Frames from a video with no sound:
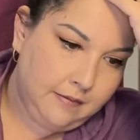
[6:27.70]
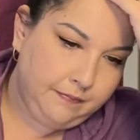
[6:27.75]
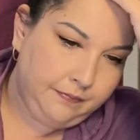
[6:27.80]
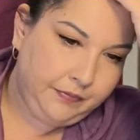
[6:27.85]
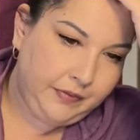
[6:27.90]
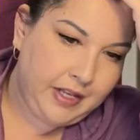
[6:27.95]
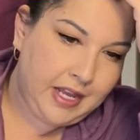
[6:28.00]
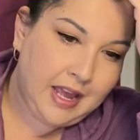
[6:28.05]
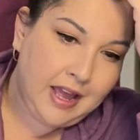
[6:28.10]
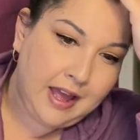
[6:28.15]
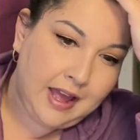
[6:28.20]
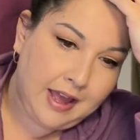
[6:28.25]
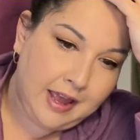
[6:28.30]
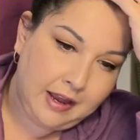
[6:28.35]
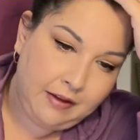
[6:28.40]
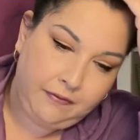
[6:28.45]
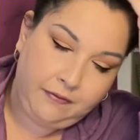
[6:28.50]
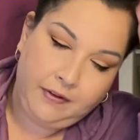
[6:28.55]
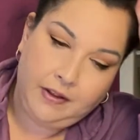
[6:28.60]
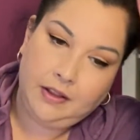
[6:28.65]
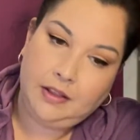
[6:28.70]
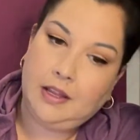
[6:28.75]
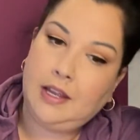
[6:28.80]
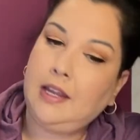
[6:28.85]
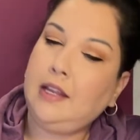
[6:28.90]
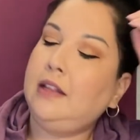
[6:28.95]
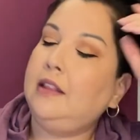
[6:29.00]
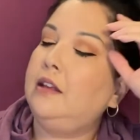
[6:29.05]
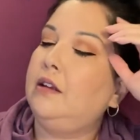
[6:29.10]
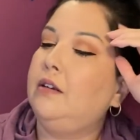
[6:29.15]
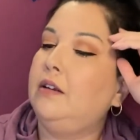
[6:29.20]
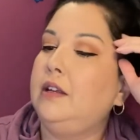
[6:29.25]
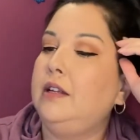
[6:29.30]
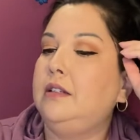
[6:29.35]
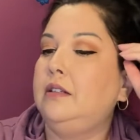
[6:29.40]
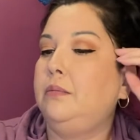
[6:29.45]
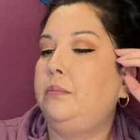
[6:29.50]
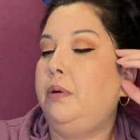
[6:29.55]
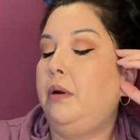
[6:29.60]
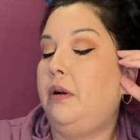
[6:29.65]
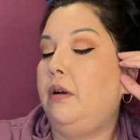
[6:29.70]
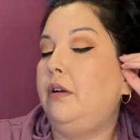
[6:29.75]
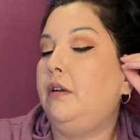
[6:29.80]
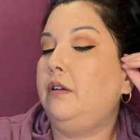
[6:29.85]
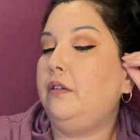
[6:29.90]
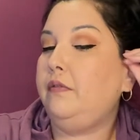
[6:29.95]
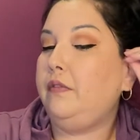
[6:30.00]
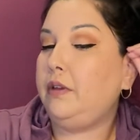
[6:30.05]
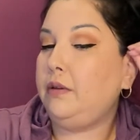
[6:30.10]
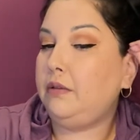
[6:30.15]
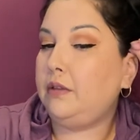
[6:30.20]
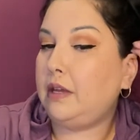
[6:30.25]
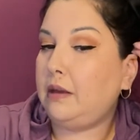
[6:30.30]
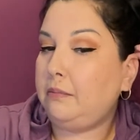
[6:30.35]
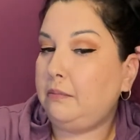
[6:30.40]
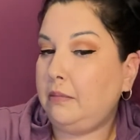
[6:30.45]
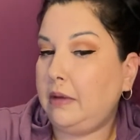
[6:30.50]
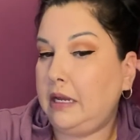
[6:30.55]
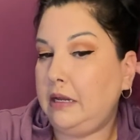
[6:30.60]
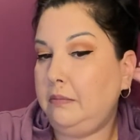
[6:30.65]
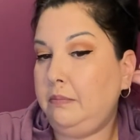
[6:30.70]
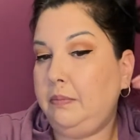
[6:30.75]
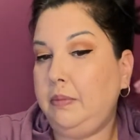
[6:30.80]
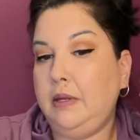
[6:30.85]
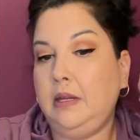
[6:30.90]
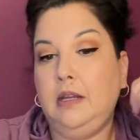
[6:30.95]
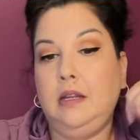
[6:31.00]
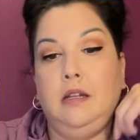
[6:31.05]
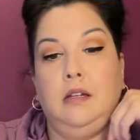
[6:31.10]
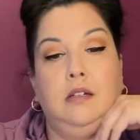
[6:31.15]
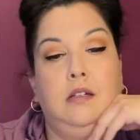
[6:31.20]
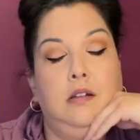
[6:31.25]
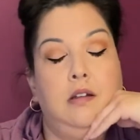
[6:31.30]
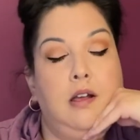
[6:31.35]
yeah, I feel like there is a part of you that might be